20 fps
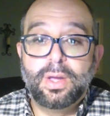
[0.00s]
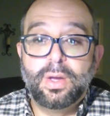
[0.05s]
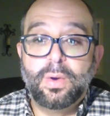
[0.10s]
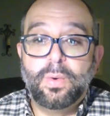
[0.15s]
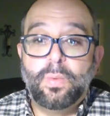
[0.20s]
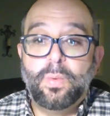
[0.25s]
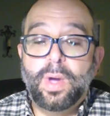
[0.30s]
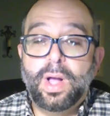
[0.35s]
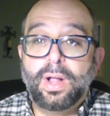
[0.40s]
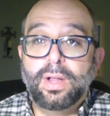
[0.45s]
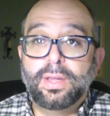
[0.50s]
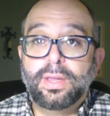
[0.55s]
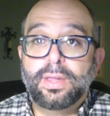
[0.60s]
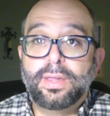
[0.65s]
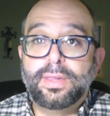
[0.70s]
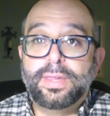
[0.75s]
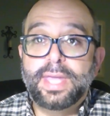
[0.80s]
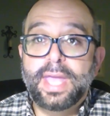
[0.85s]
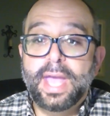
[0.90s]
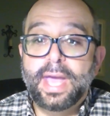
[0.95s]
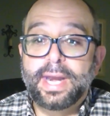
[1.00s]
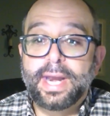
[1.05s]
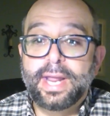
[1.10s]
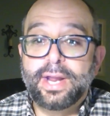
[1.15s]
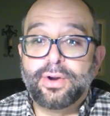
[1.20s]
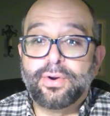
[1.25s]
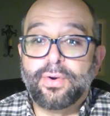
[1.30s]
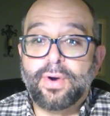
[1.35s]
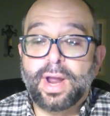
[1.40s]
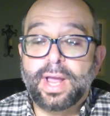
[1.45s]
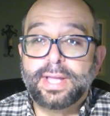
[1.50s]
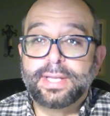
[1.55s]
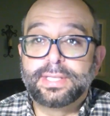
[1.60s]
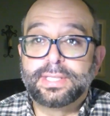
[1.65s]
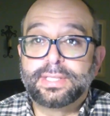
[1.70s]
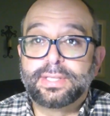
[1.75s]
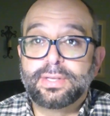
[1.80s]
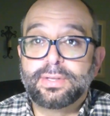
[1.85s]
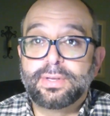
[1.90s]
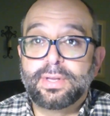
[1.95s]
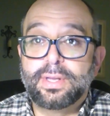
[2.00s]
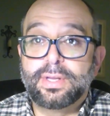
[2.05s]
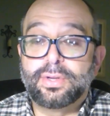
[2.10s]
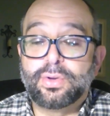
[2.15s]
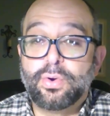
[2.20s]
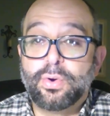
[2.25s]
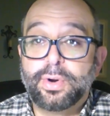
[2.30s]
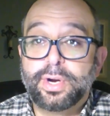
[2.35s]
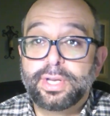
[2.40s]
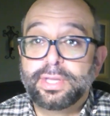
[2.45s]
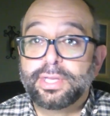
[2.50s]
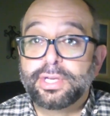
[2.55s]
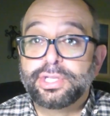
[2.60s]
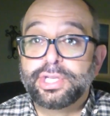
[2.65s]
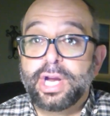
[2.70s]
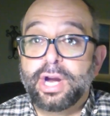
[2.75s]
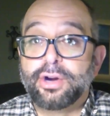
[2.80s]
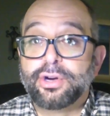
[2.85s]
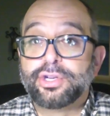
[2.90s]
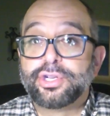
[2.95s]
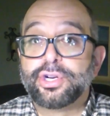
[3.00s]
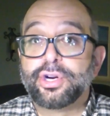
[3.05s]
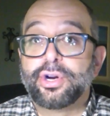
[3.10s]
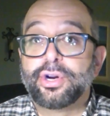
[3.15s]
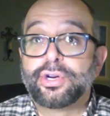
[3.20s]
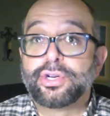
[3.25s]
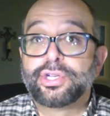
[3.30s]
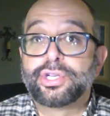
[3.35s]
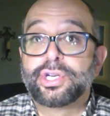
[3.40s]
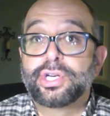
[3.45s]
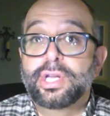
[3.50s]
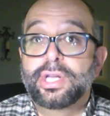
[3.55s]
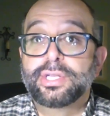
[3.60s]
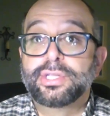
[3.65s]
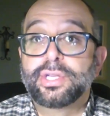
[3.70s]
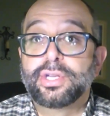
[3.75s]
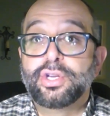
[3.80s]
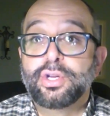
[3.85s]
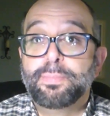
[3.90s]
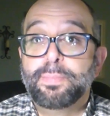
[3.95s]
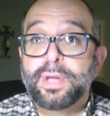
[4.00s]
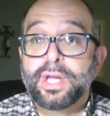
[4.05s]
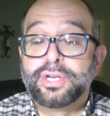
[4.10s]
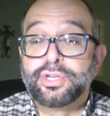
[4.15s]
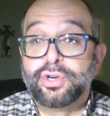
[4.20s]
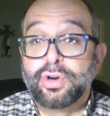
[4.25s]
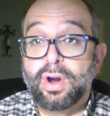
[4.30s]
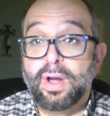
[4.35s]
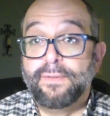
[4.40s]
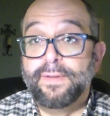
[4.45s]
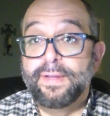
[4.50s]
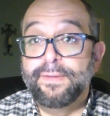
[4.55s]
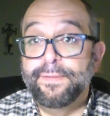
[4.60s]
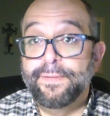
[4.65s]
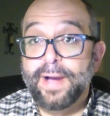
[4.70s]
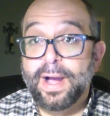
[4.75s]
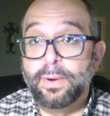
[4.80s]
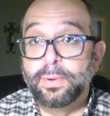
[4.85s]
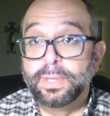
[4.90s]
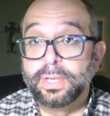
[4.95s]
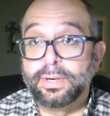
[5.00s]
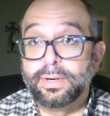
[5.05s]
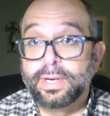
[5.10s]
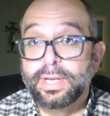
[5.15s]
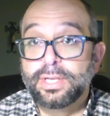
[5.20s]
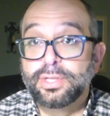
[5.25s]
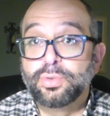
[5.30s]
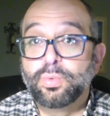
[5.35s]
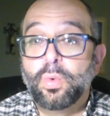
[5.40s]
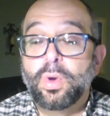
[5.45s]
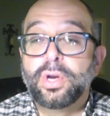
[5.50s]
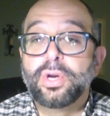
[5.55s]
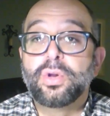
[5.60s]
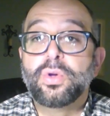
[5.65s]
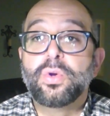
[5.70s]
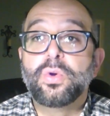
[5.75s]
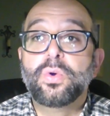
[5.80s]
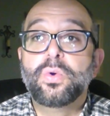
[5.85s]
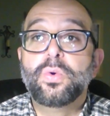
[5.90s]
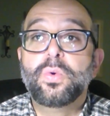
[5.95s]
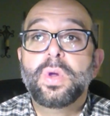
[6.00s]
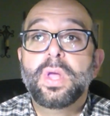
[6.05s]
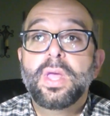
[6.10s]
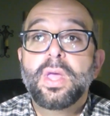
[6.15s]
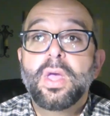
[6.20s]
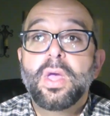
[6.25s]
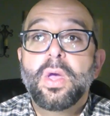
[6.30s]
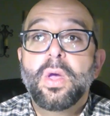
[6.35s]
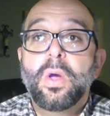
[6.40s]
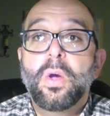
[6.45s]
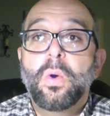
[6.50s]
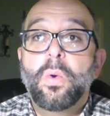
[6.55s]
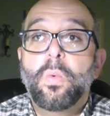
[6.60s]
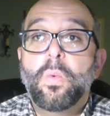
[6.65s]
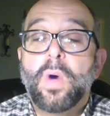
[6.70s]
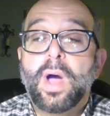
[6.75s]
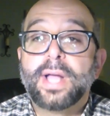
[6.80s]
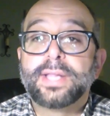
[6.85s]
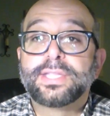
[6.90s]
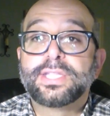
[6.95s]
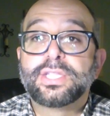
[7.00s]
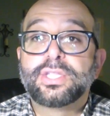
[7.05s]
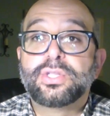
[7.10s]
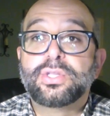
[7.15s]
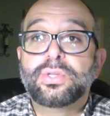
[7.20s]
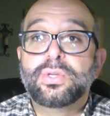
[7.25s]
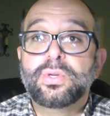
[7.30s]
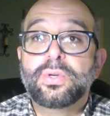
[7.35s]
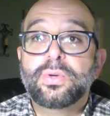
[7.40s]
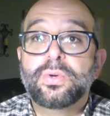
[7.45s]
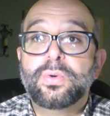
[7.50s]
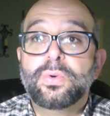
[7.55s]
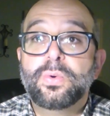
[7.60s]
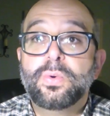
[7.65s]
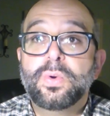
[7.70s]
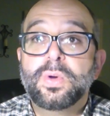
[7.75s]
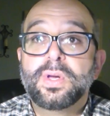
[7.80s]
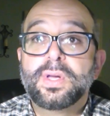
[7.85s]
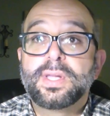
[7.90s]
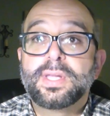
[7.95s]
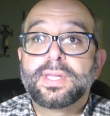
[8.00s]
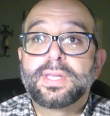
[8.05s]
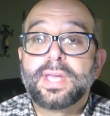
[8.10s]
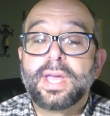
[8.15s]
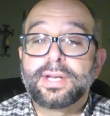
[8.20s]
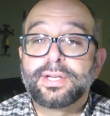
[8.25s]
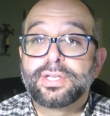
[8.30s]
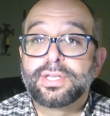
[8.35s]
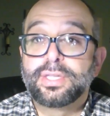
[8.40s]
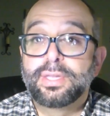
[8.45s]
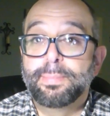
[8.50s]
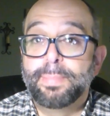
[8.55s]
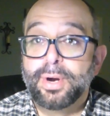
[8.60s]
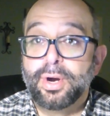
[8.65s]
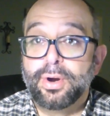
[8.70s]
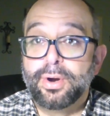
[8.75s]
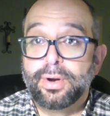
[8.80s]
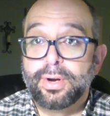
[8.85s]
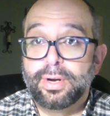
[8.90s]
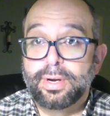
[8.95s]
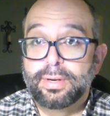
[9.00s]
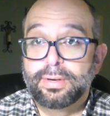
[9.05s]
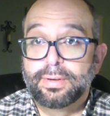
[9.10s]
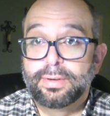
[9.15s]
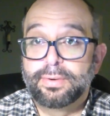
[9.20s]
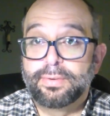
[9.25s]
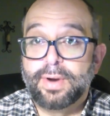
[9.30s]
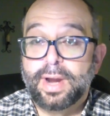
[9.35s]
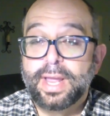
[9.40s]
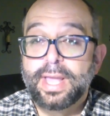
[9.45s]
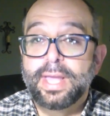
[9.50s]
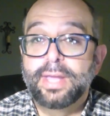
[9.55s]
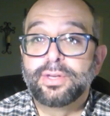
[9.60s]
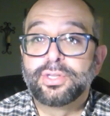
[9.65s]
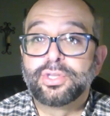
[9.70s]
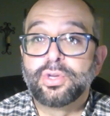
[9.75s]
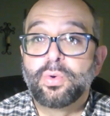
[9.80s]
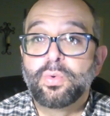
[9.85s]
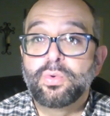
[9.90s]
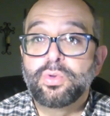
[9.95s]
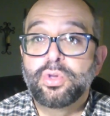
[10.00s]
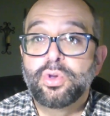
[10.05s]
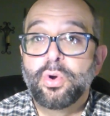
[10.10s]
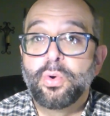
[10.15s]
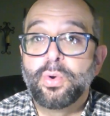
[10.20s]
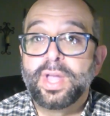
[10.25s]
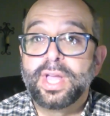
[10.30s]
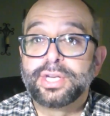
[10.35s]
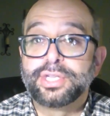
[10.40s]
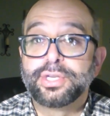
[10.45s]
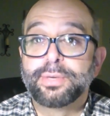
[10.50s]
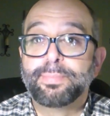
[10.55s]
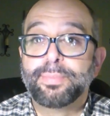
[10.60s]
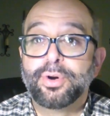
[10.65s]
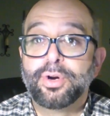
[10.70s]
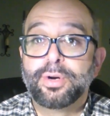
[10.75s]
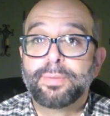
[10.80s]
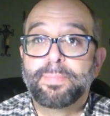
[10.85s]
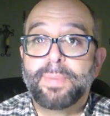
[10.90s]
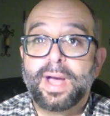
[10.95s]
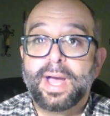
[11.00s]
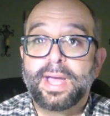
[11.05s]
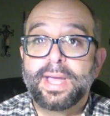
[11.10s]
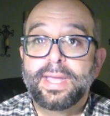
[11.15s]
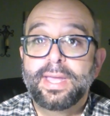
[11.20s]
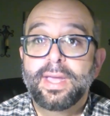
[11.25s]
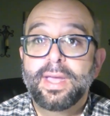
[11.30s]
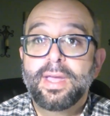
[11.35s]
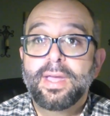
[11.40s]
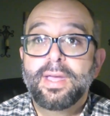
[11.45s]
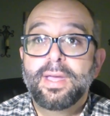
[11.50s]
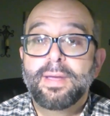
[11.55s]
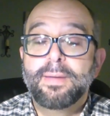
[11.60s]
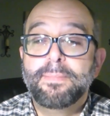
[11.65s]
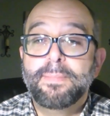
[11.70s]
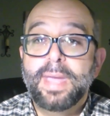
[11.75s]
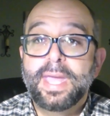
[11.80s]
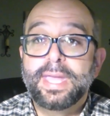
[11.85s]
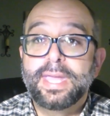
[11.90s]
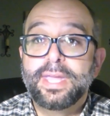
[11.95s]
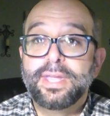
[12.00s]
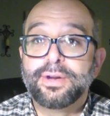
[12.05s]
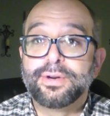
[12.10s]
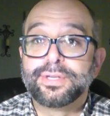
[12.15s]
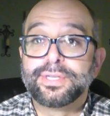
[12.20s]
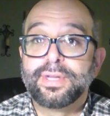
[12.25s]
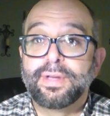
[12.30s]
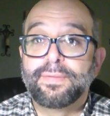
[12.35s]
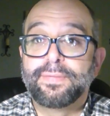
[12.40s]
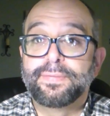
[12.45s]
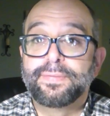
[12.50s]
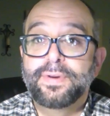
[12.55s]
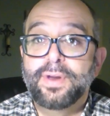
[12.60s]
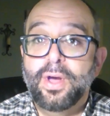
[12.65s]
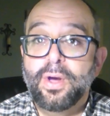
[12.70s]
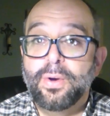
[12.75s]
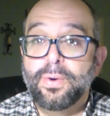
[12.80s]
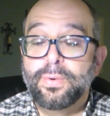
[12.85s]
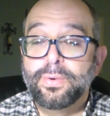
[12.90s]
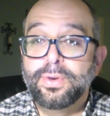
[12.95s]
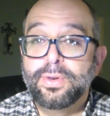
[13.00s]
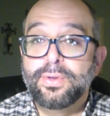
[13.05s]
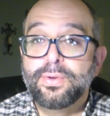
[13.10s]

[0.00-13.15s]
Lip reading: Well, the Antichrist, according to J.R. Church, is a good picture of a fowler. He's one who wants to catch the bird, right? And so you don't catch a bird by making yourself known.